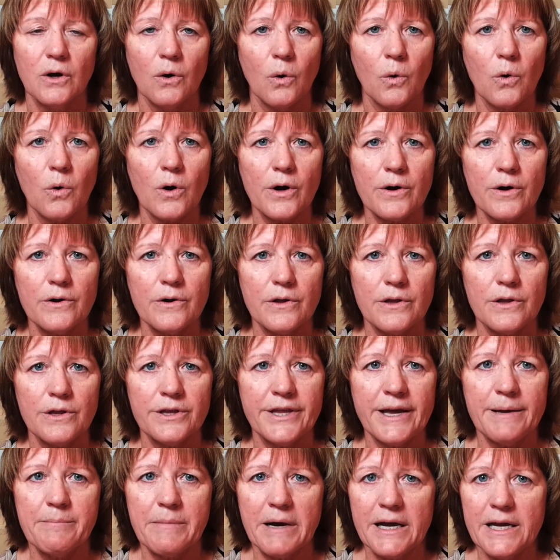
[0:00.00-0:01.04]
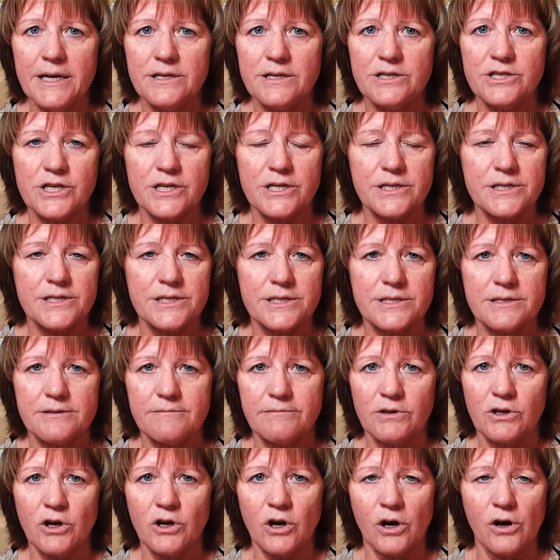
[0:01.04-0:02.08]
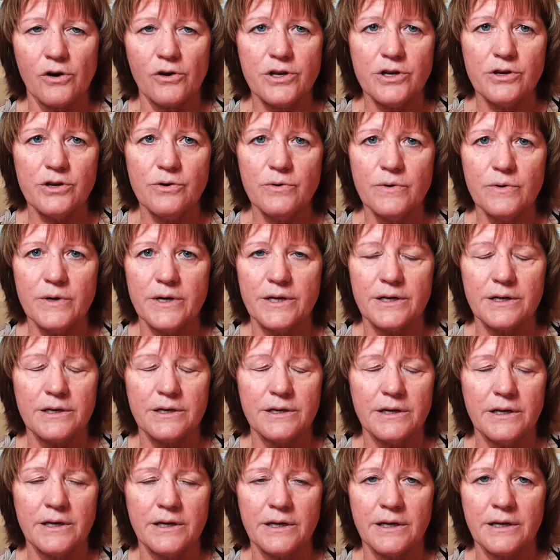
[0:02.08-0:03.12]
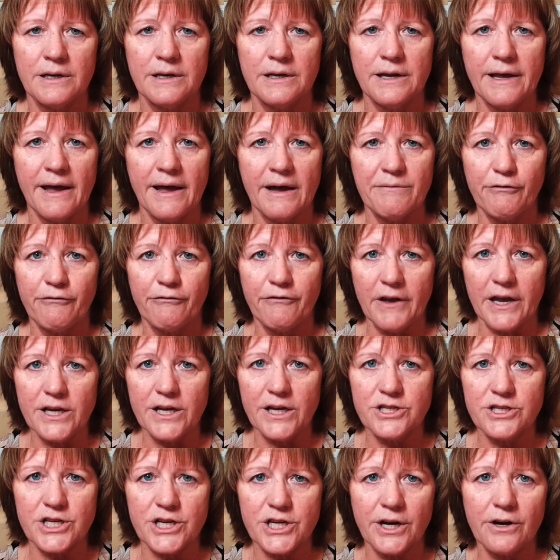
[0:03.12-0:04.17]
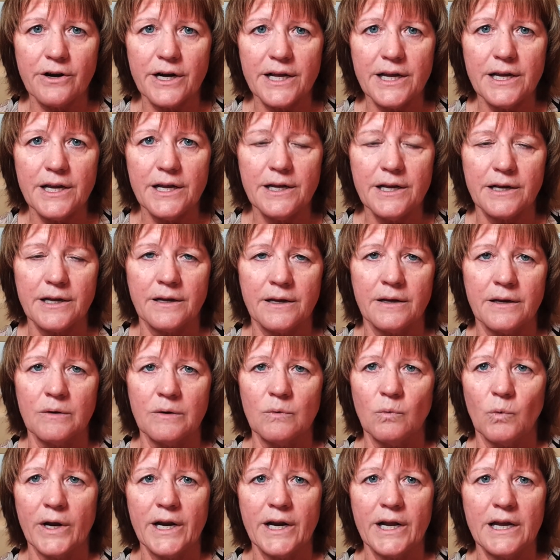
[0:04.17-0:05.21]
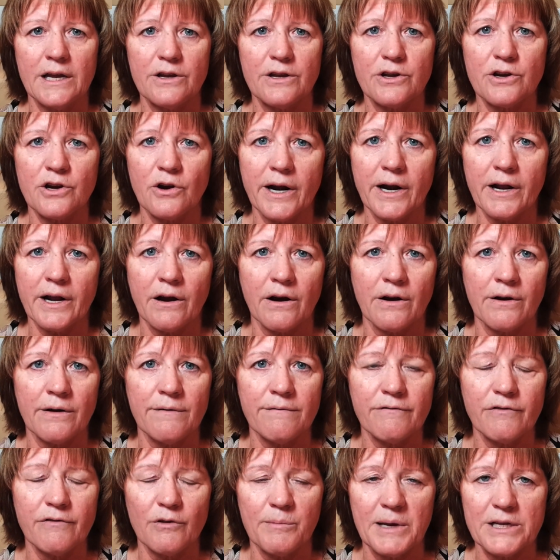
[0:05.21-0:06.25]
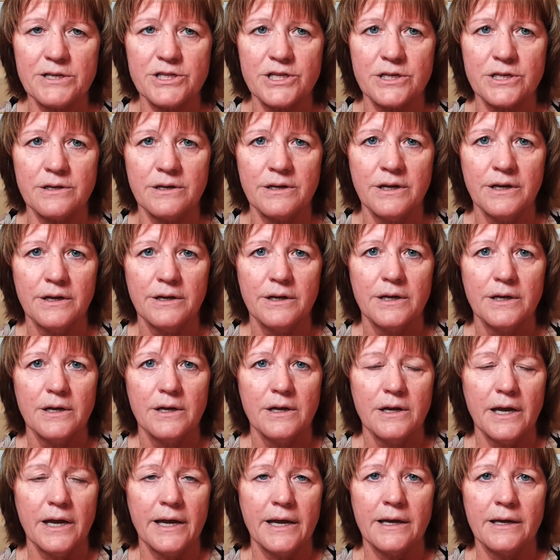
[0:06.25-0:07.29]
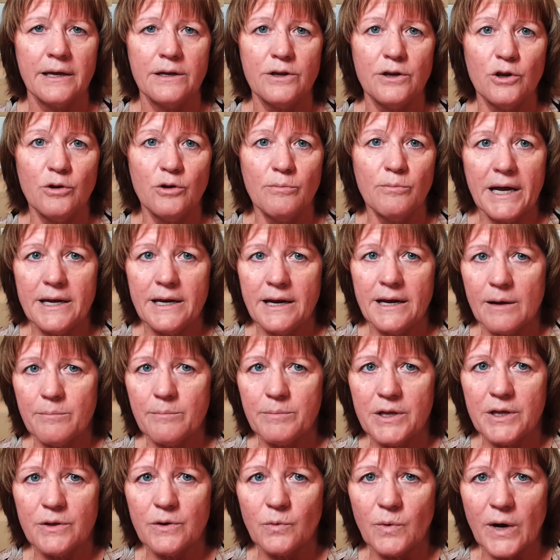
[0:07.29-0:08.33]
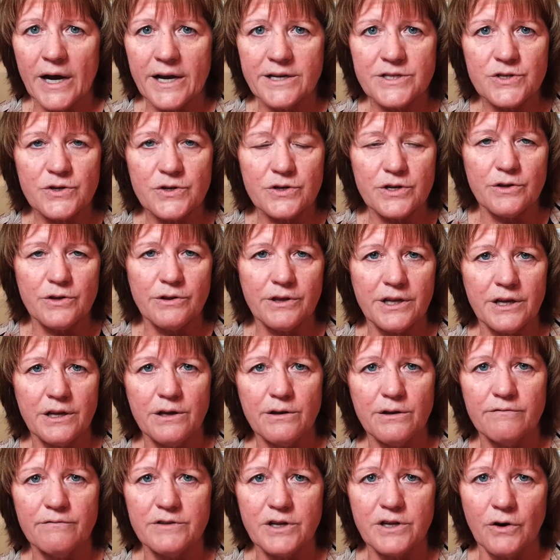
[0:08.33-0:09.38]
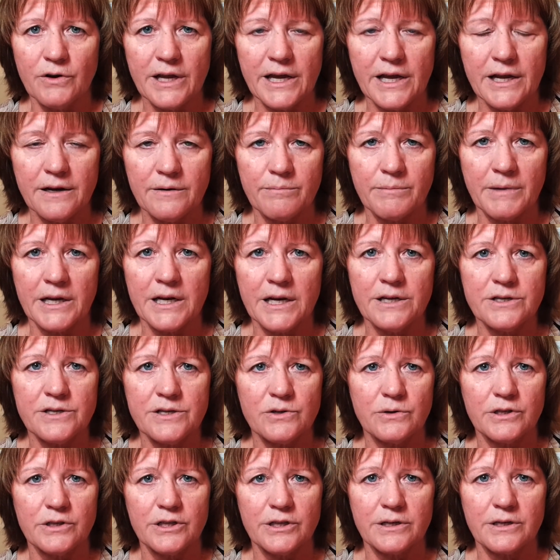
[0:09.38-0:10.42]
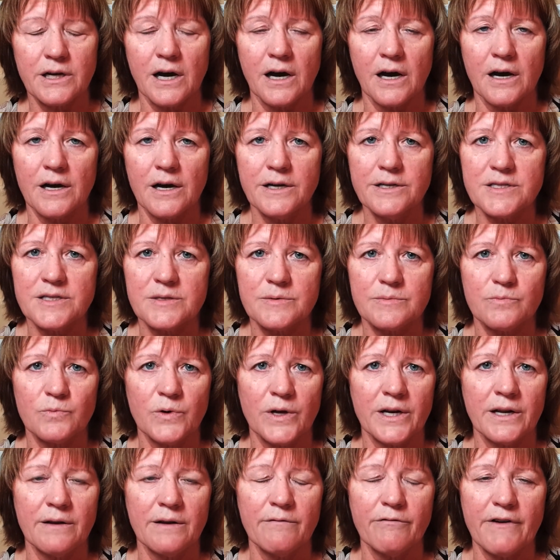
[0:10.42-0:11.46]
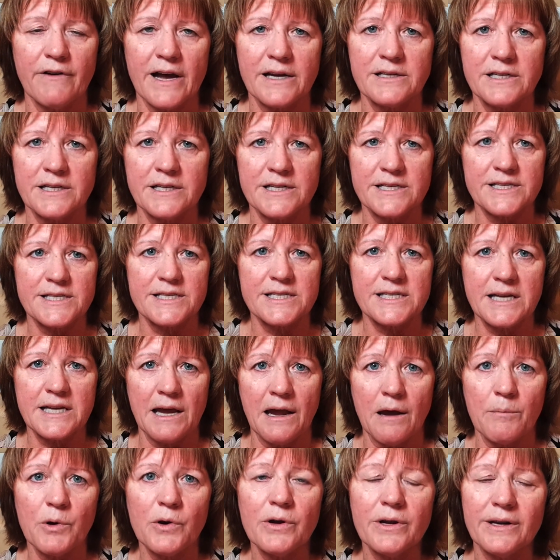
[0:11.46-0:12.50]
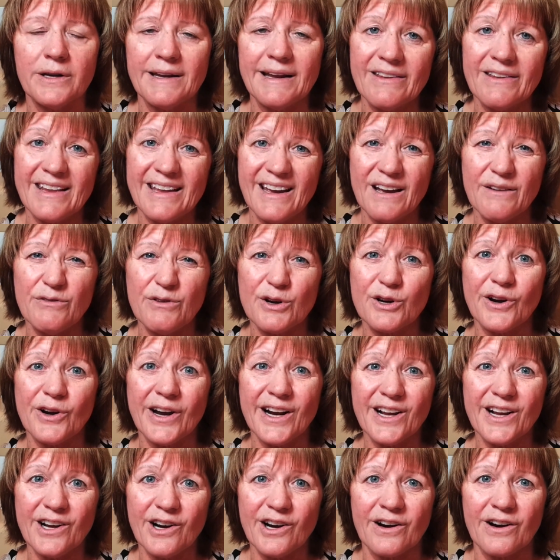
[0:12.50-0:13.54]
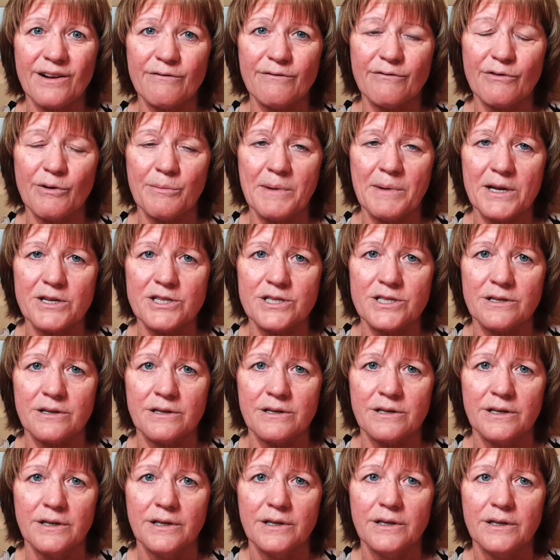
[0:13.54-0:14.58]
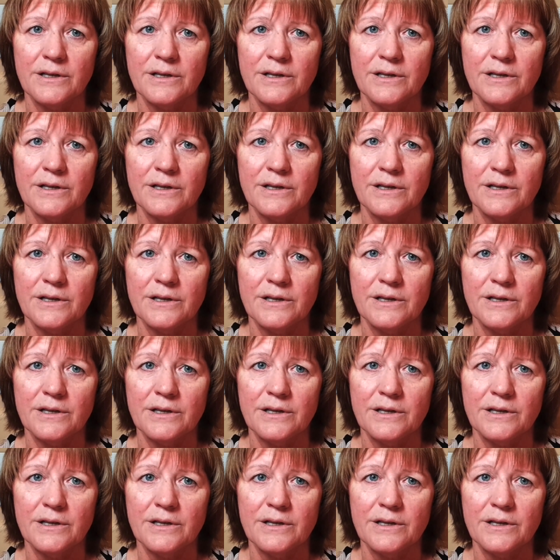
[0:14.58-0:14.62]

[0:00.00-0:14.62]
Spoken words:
or they might just call you and have a fake charity and want to get your credit card information. And you might not be the wiser. You think you've donated money to a good cause when in fact it is a scammer, and now they have your credit card information.